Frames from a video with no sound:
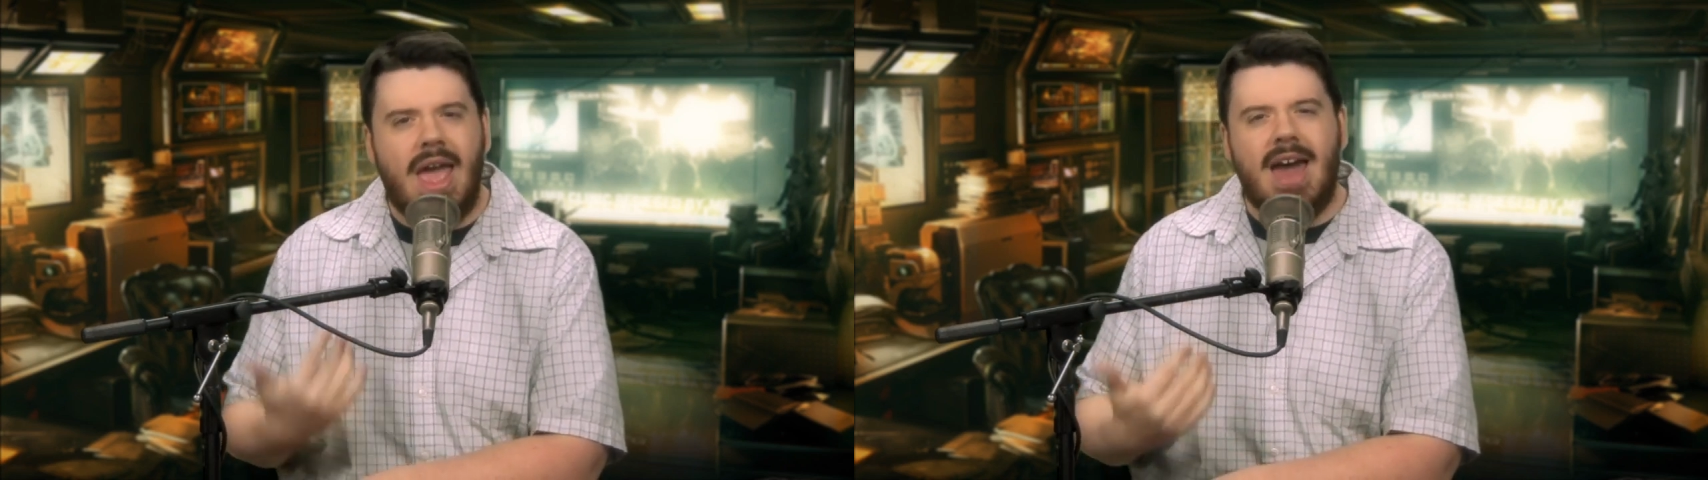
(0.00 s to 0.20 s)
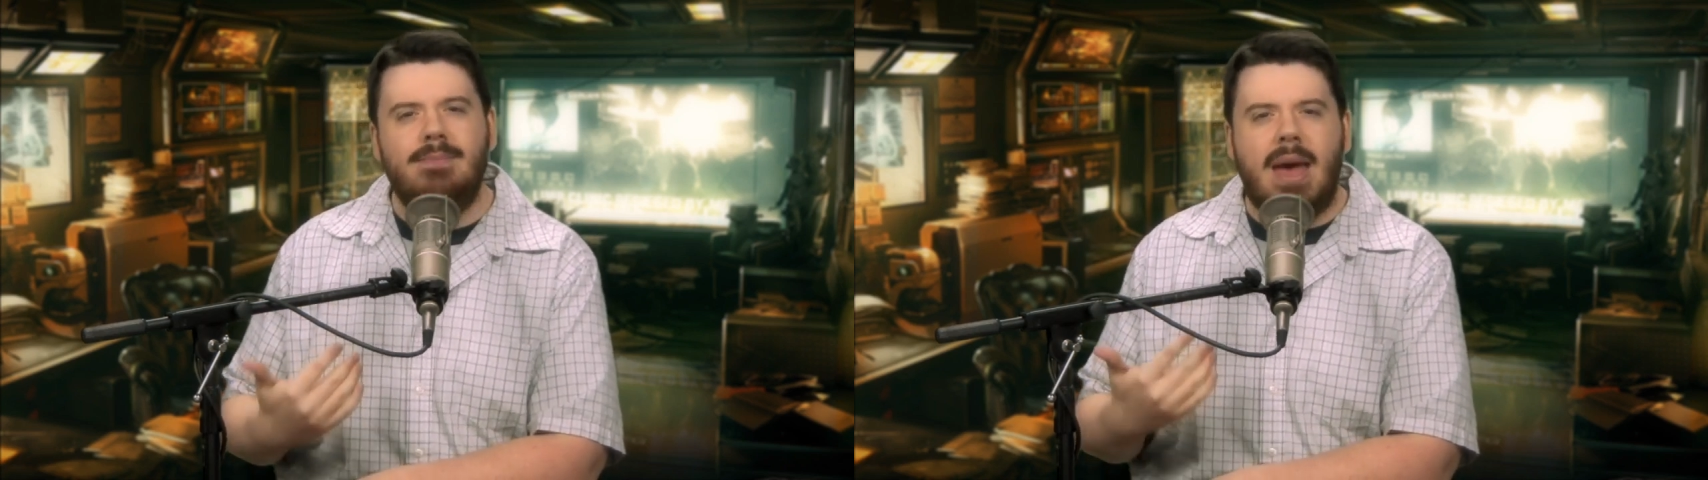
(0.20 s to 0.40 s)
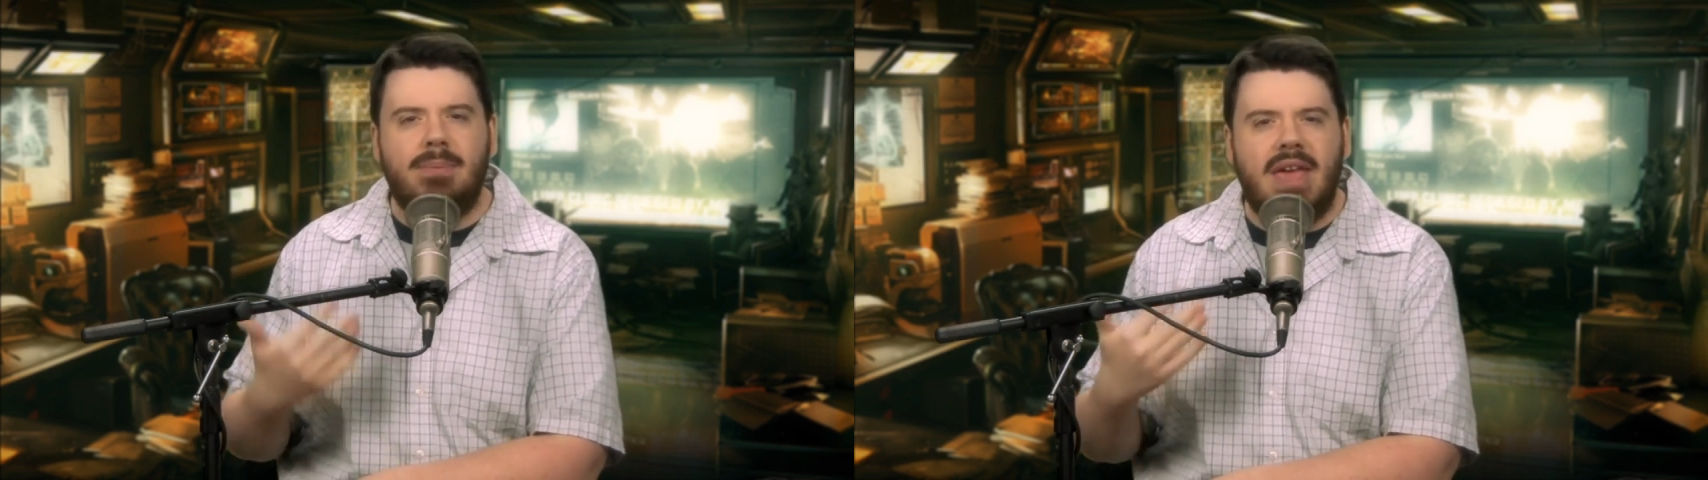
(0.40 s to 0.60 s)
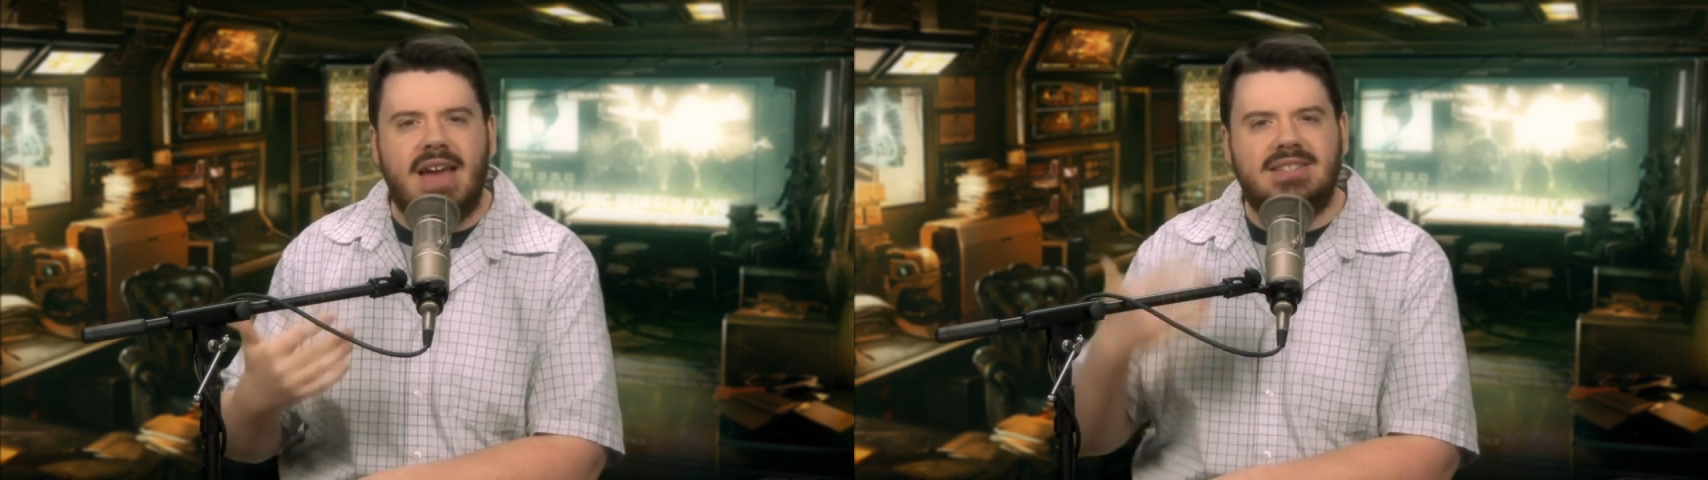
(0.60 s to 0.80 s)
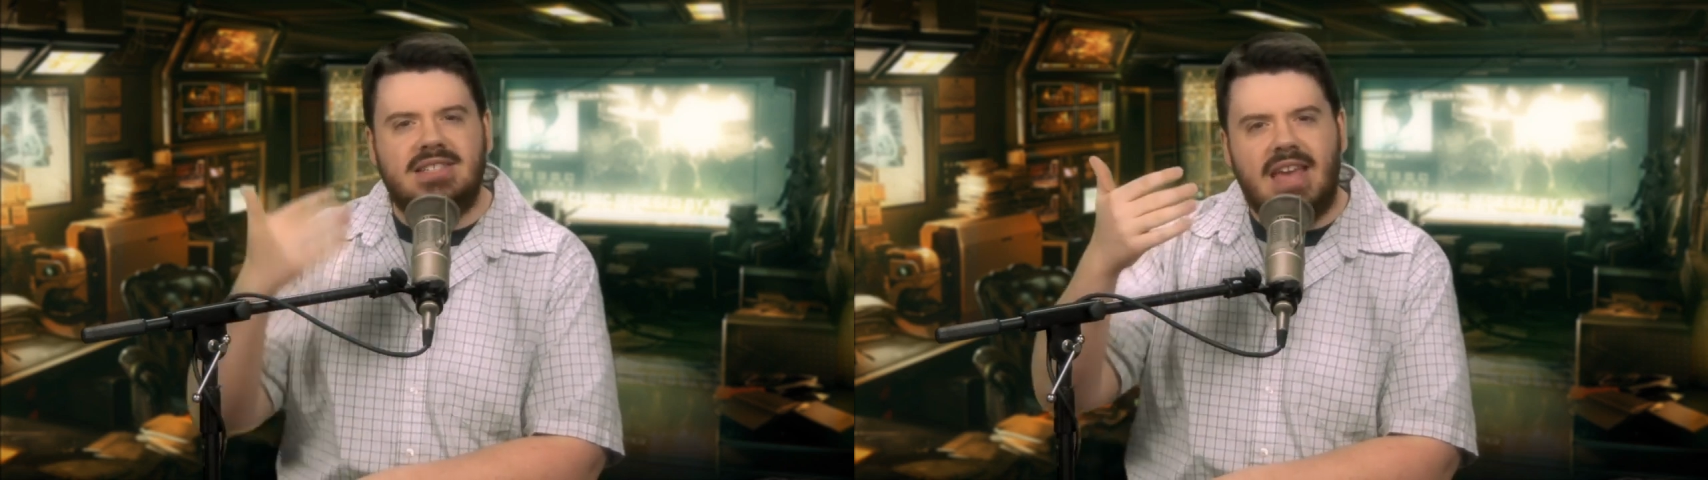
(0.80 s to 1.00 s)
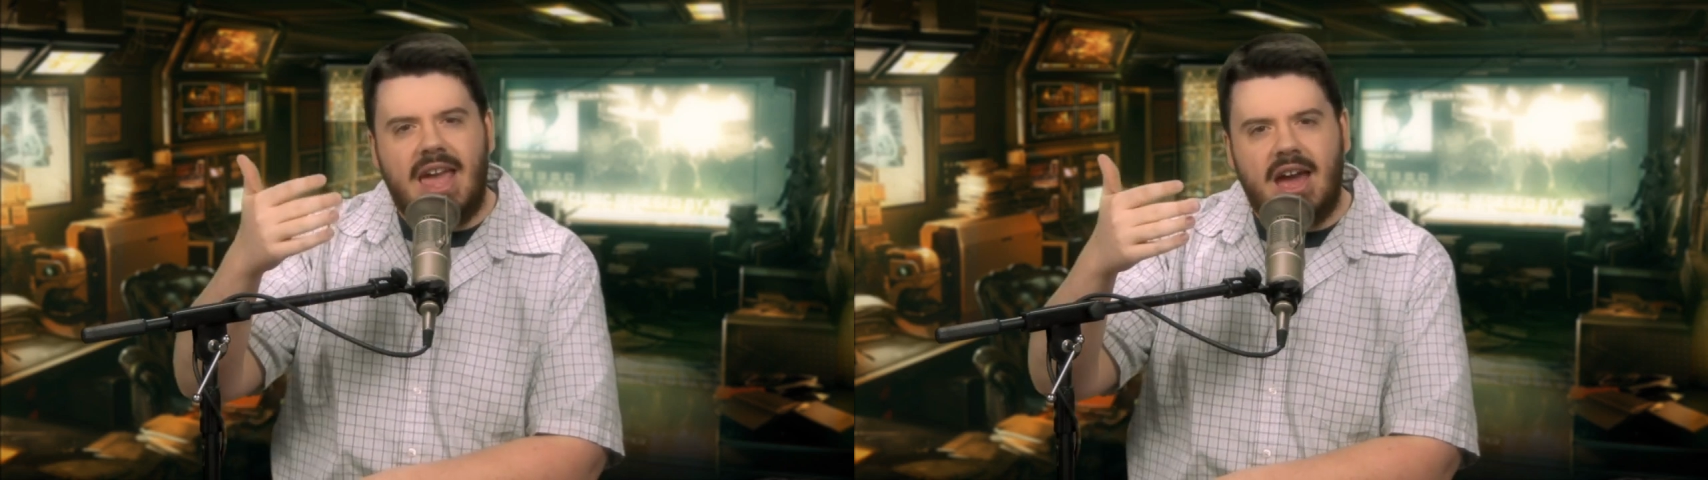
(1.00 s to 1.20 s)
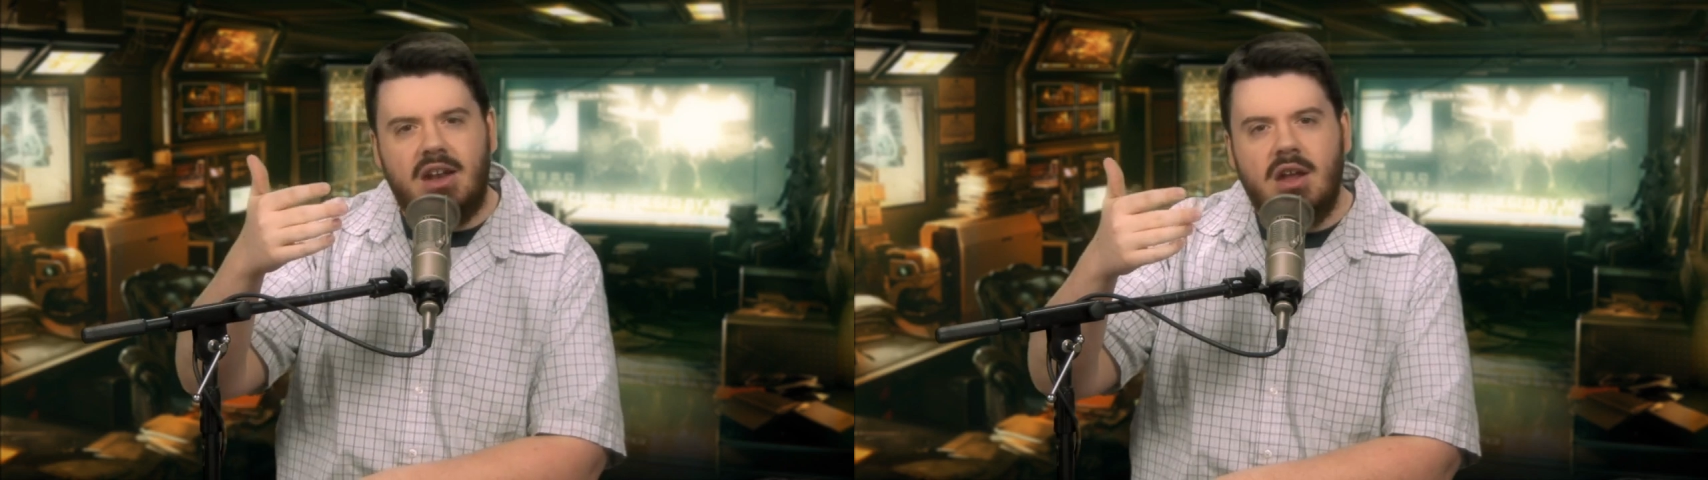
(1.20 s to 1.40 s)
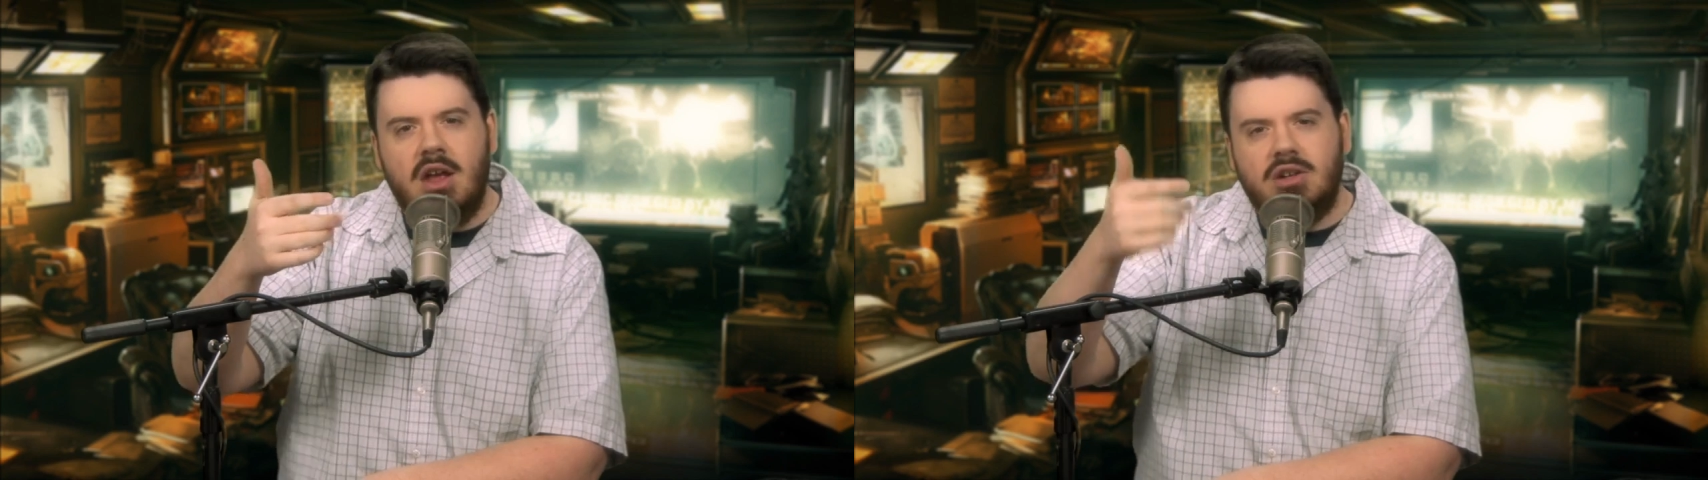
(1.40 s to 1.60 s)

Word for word: Nmap can't scan